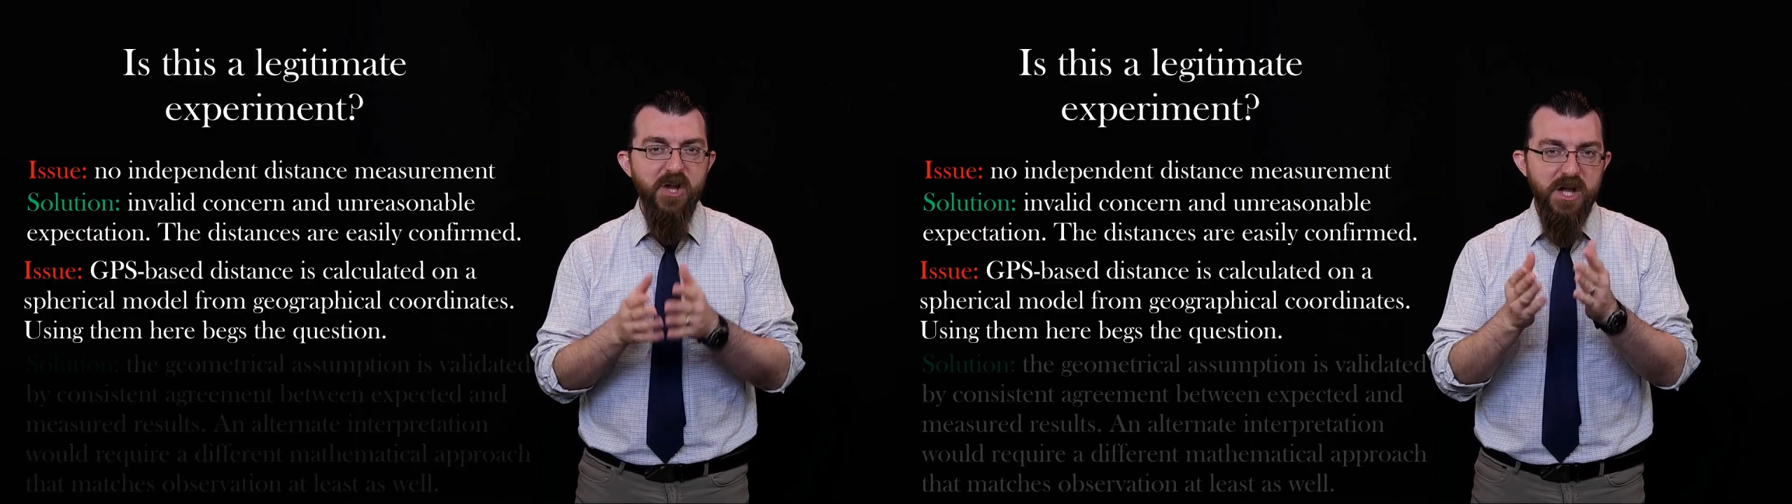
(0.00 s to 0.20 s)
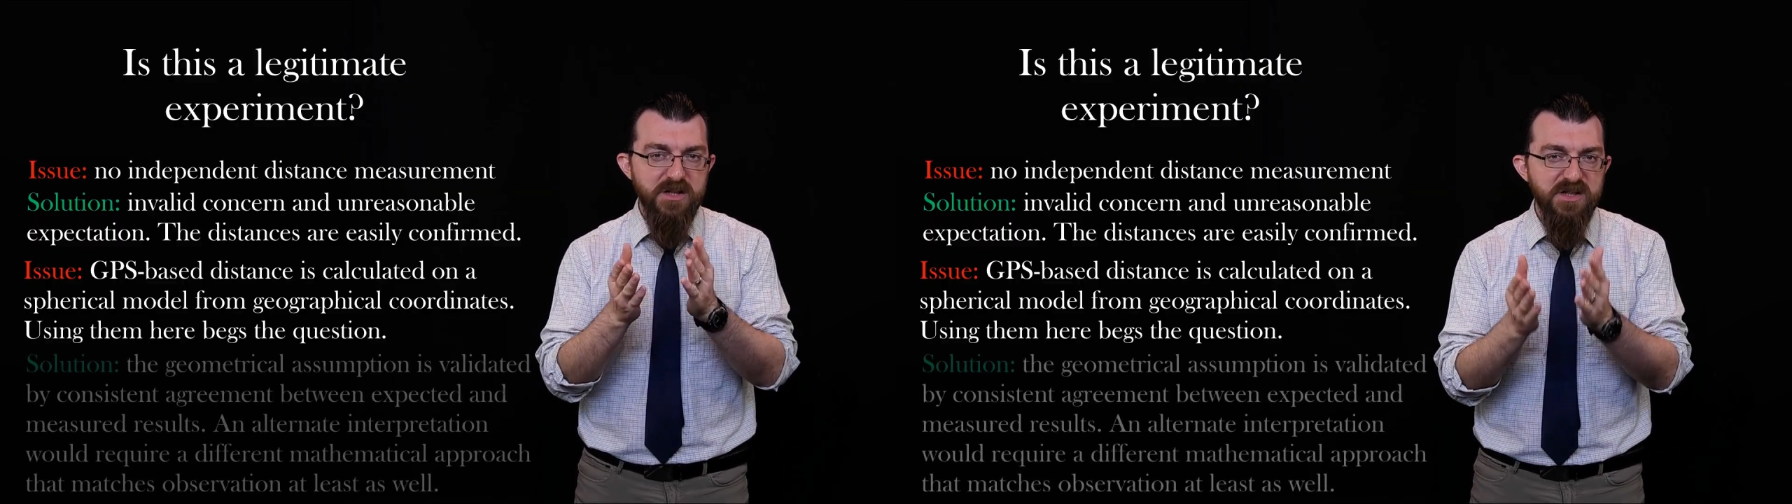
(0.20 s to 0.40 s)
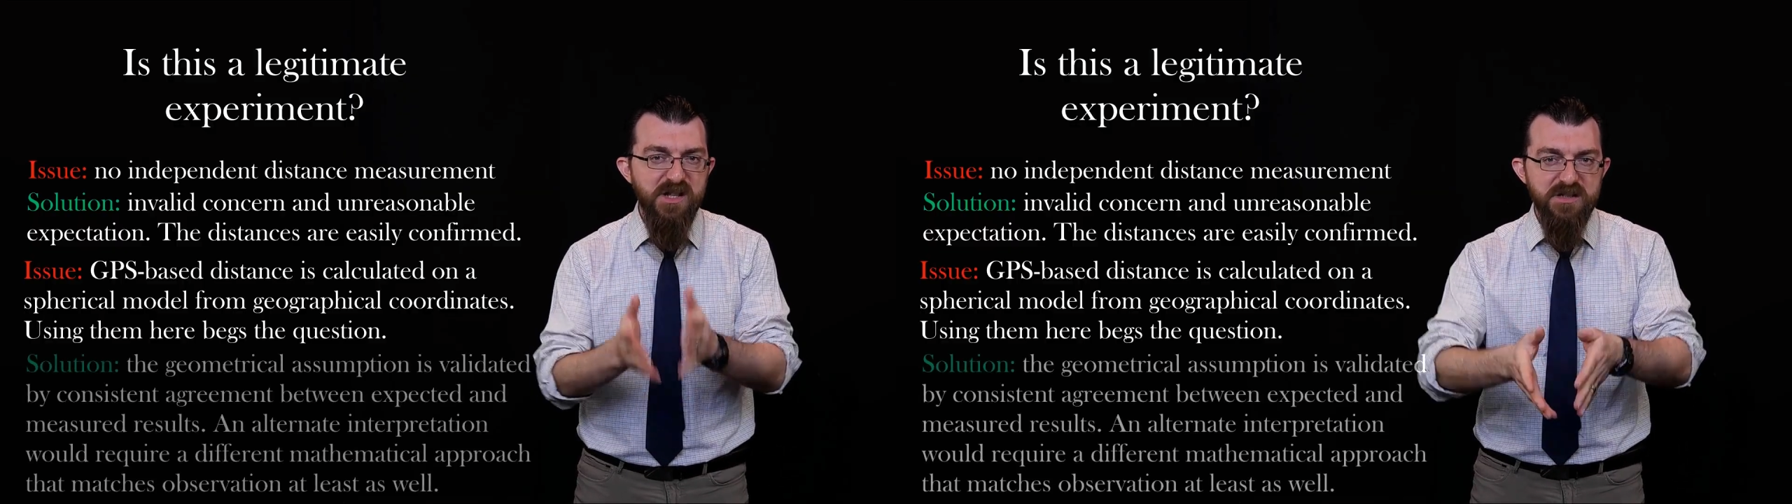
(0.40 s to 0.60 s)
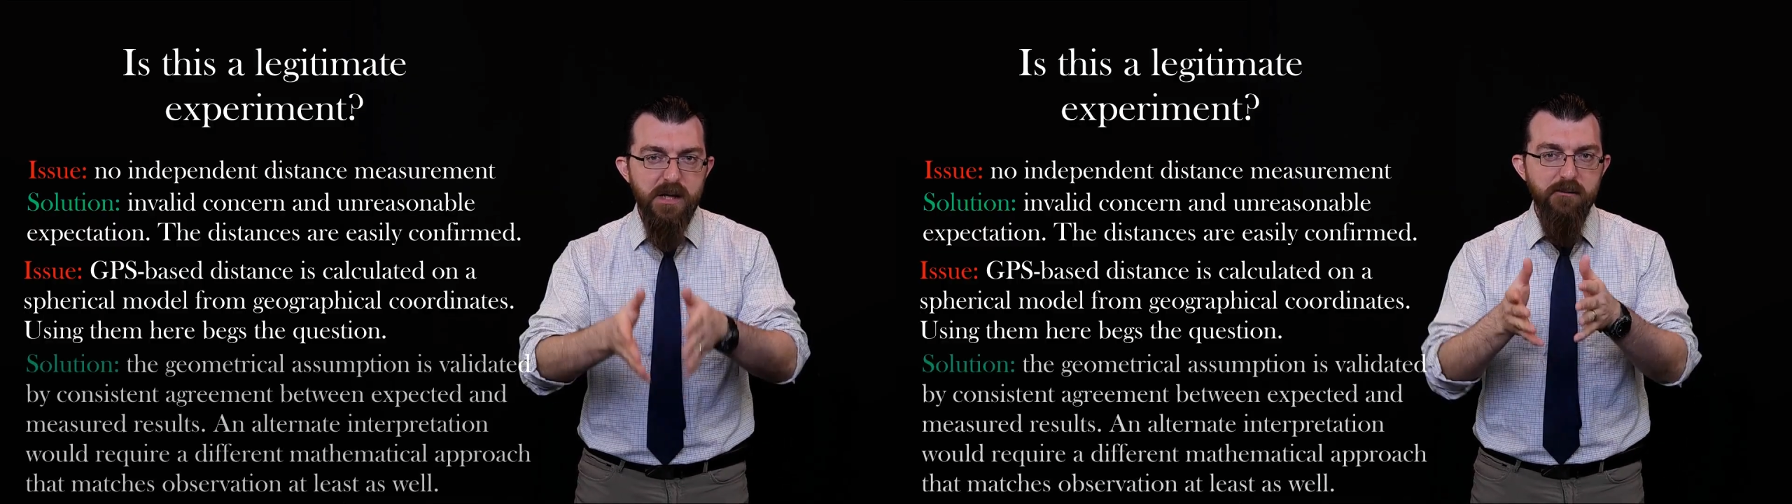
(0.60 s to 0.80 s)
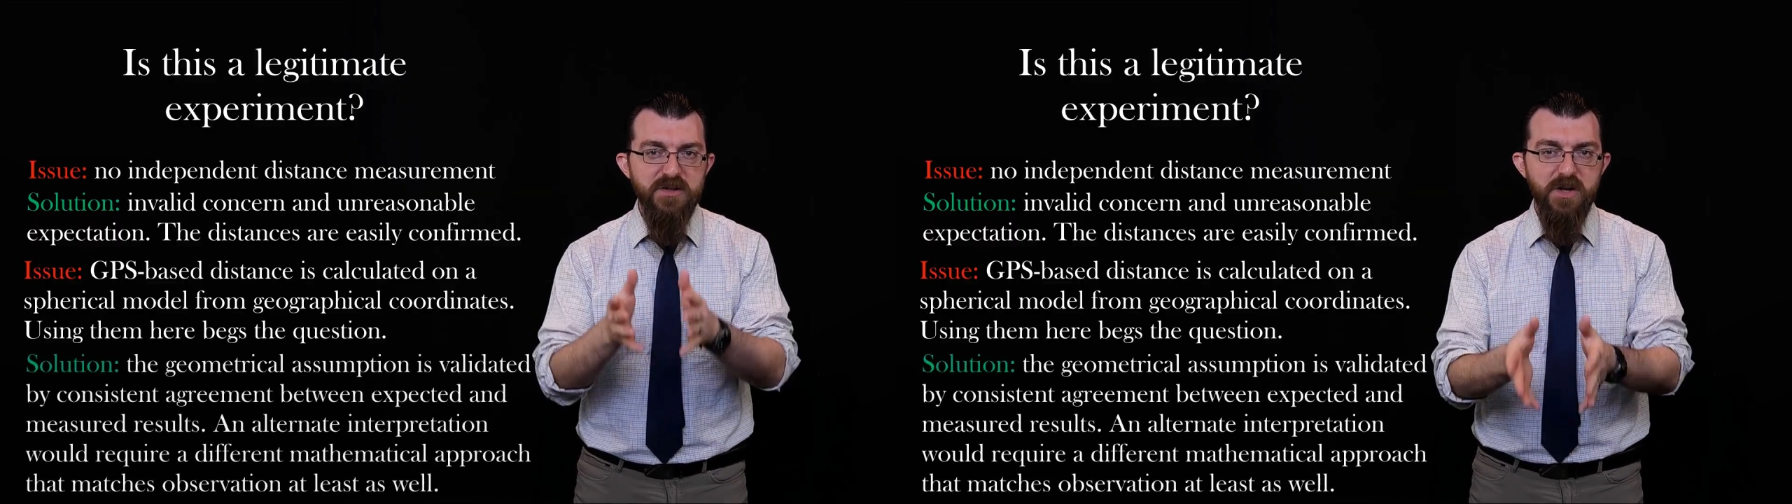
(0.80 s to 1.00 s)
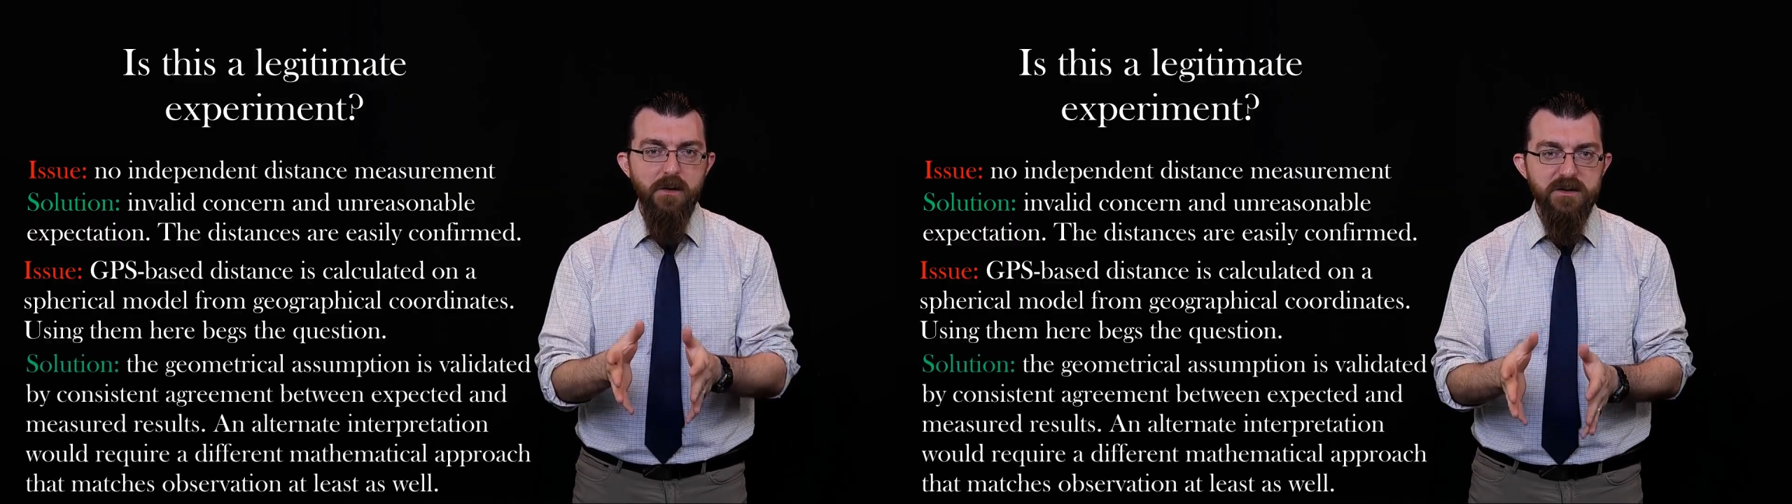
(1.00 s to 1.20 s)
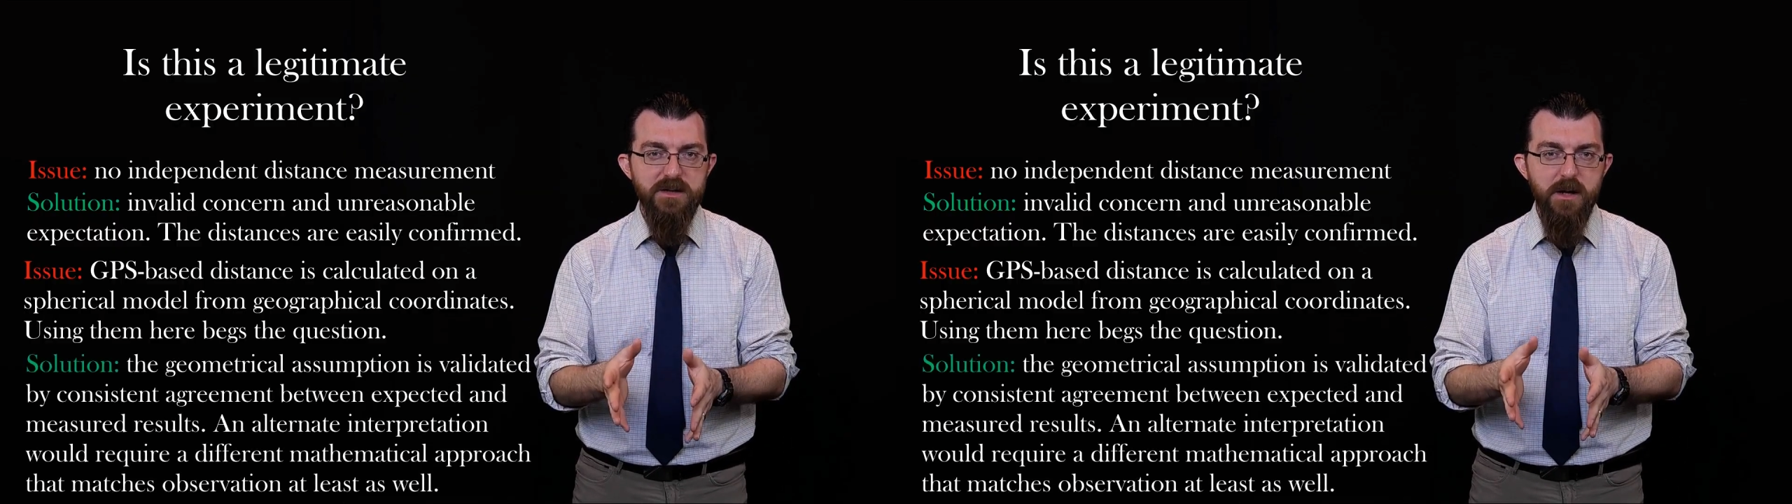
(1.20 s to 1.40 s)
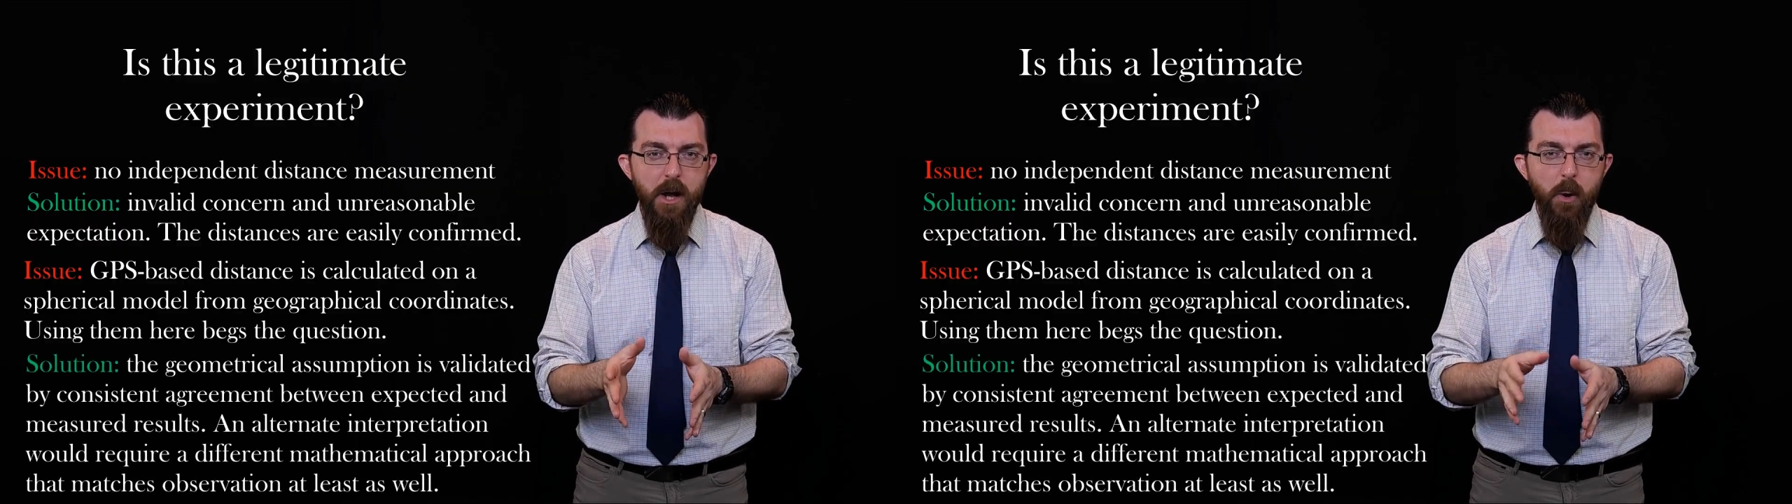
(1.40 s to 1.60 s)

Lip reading: consistent results